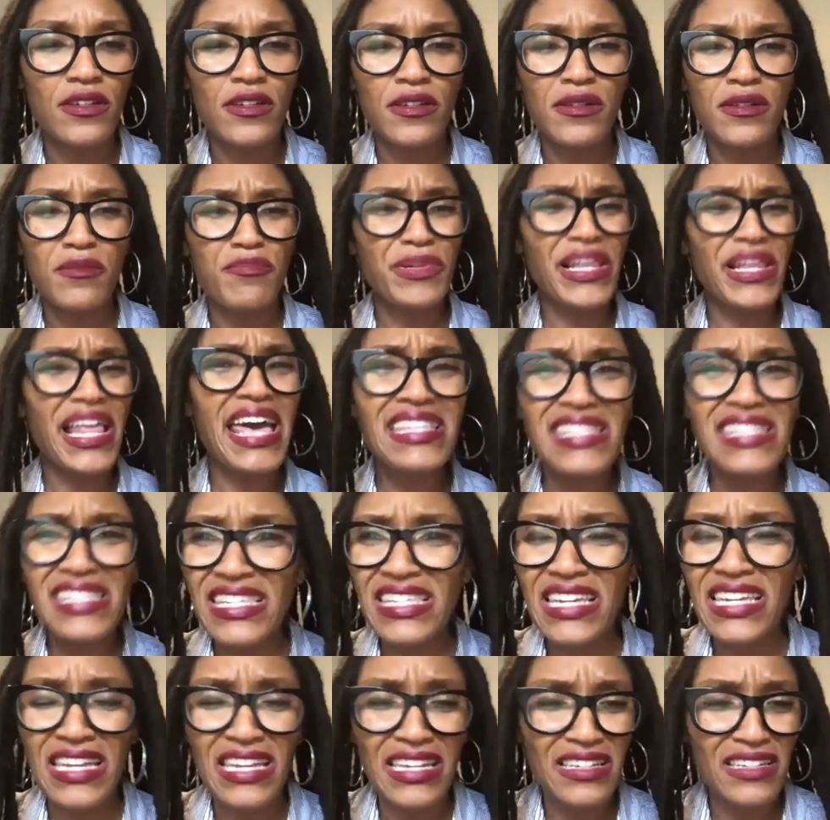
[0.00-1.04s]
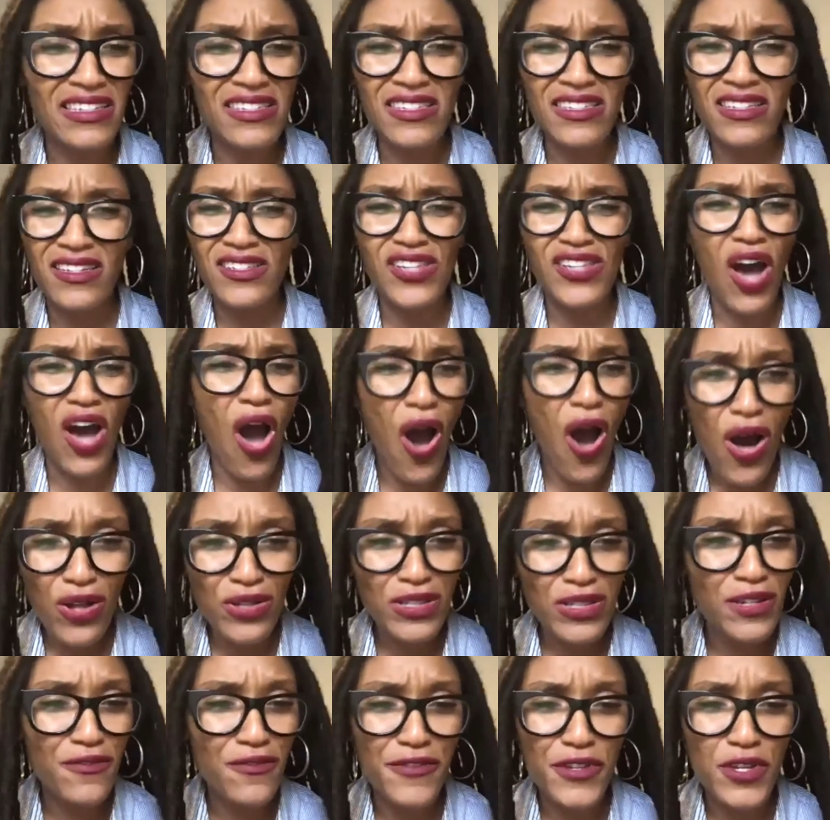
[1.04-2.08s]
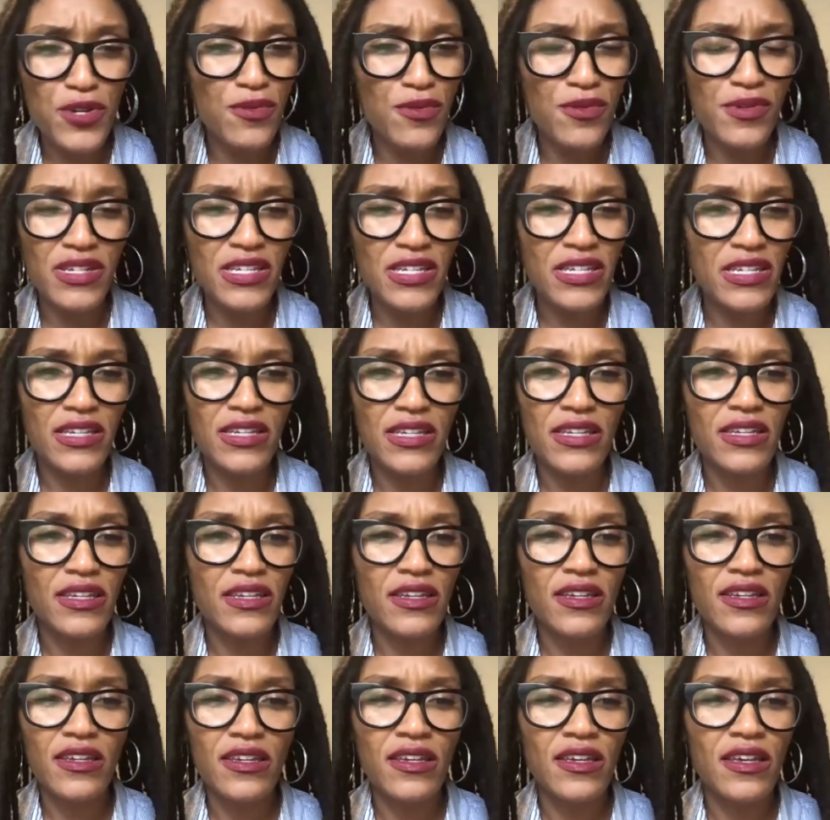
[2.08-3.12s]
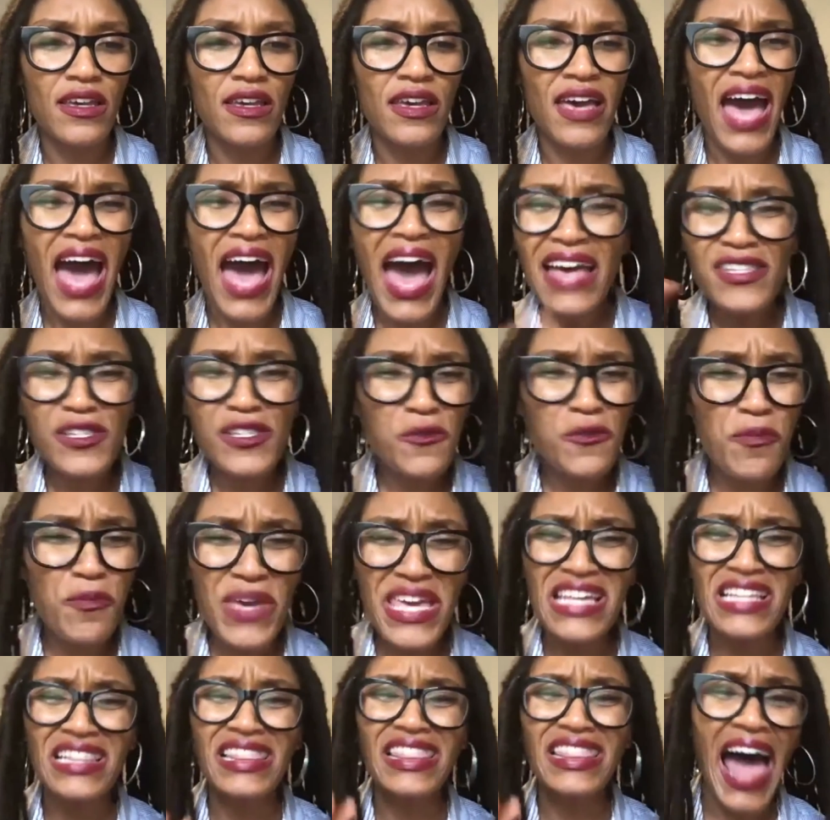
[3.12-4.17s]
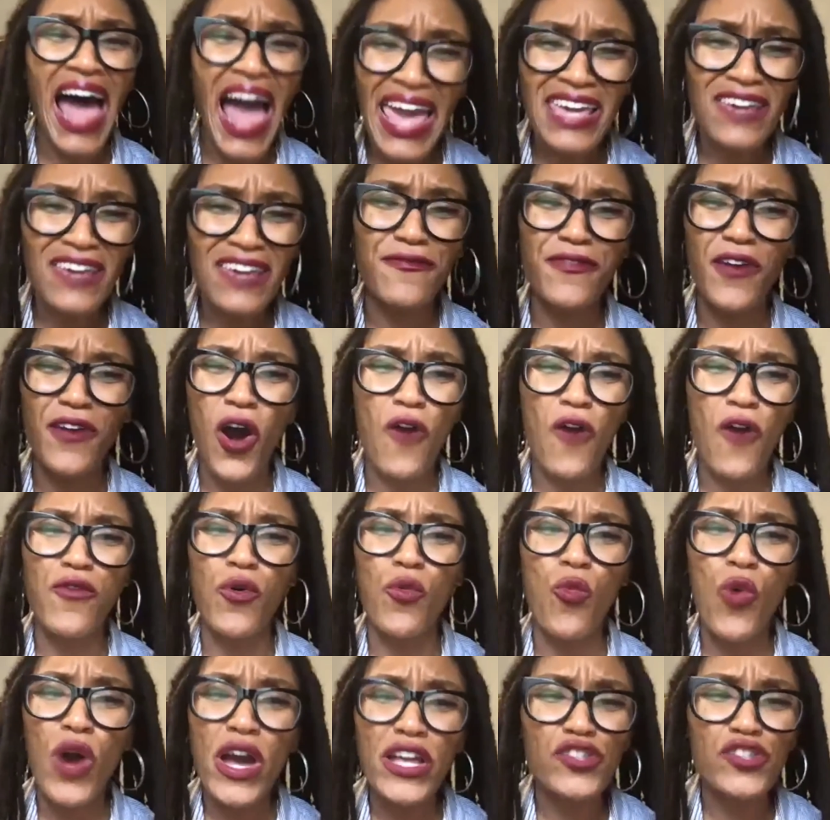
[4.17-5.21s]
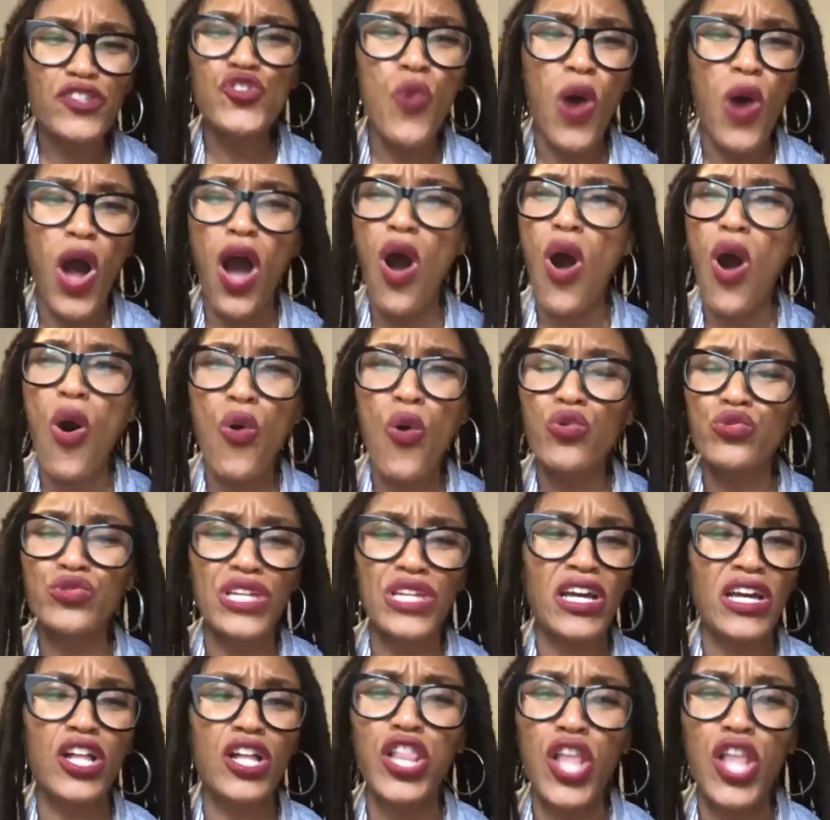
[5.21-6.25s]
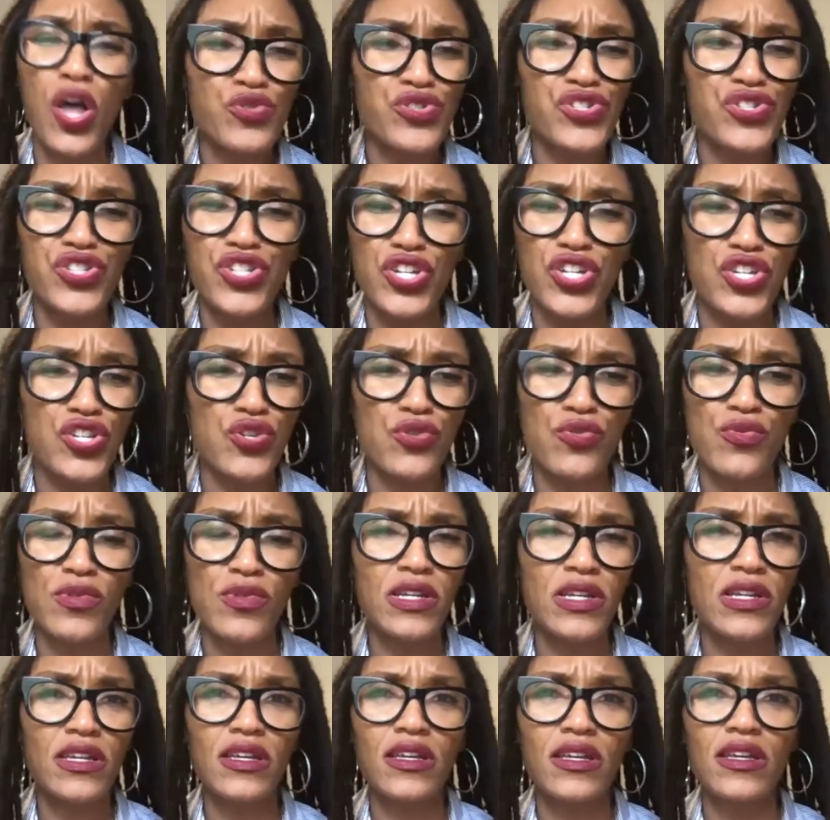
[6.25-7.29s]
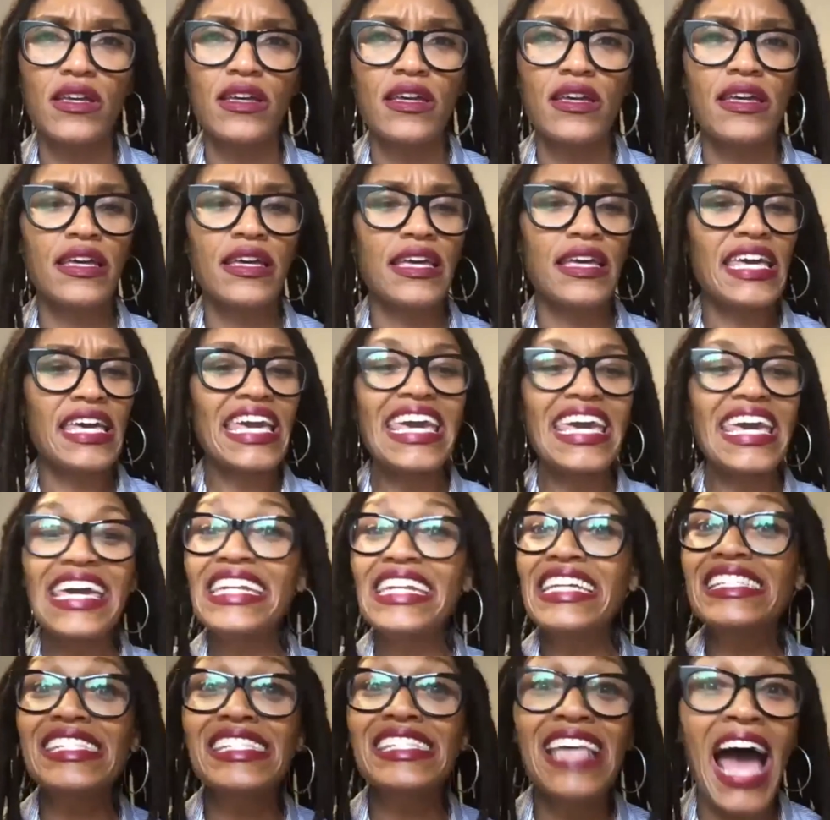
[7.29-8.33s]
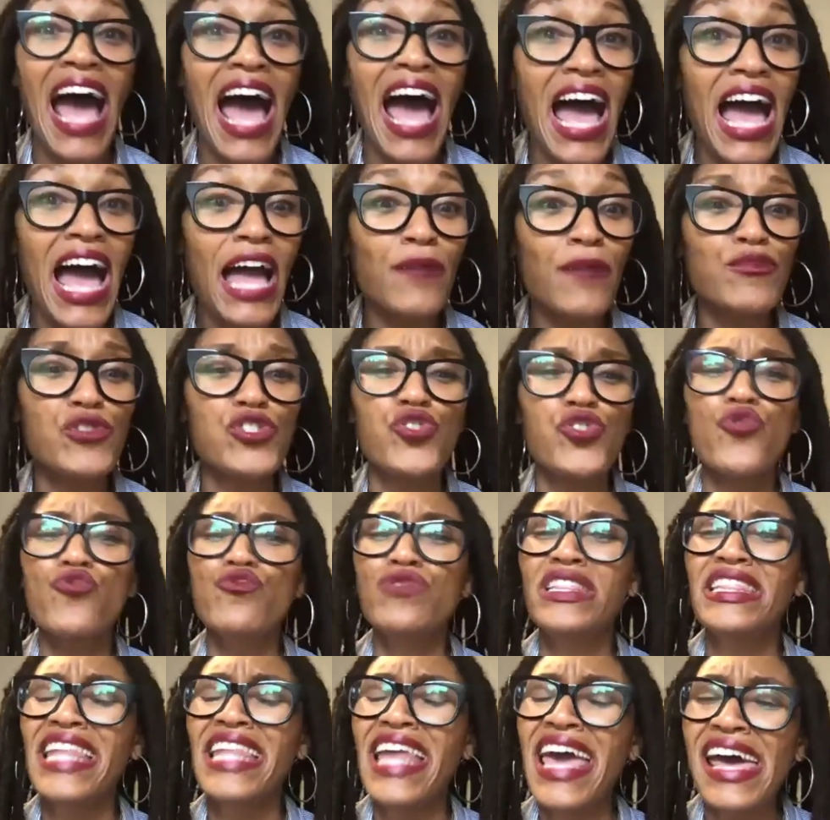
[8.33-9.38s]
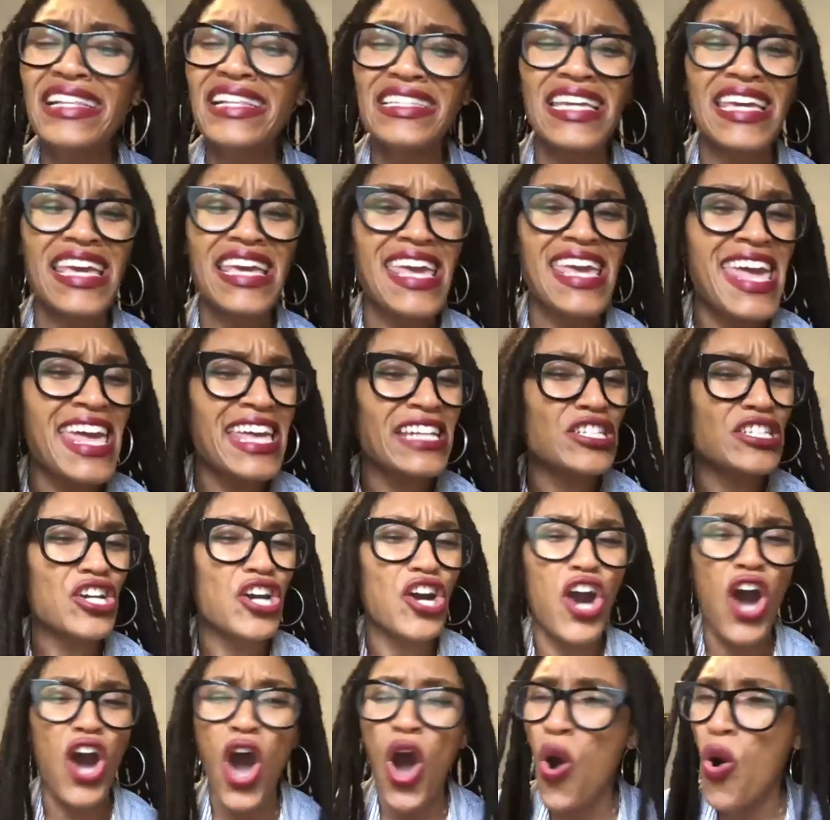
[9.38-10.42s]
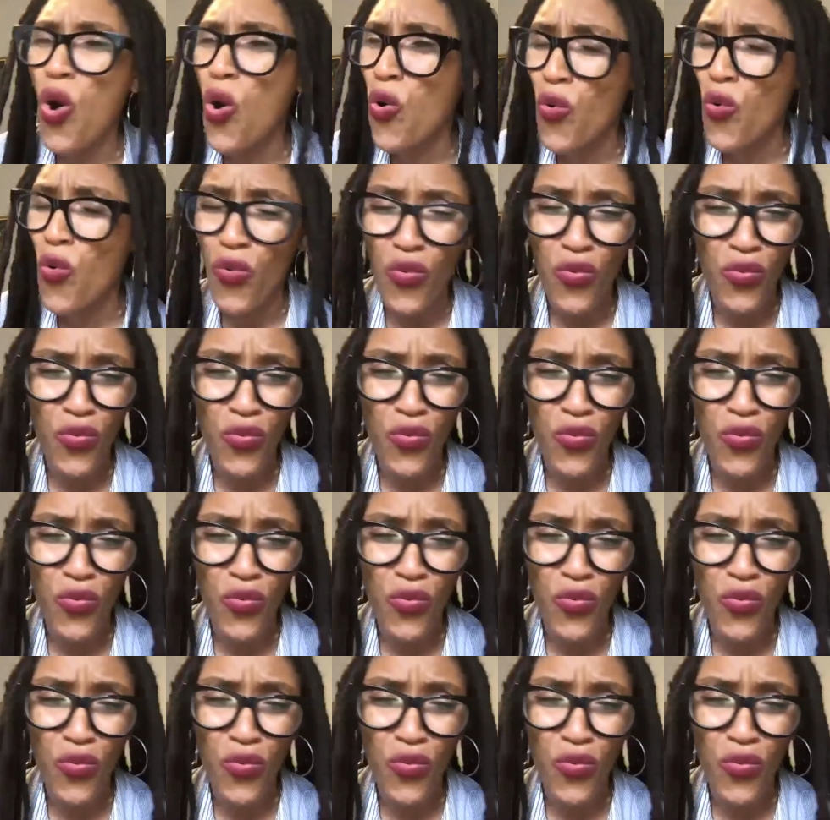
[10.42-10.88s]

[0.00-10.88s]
Blessings to all of you. I speak life over what you are holding close to you. It is time to let it go.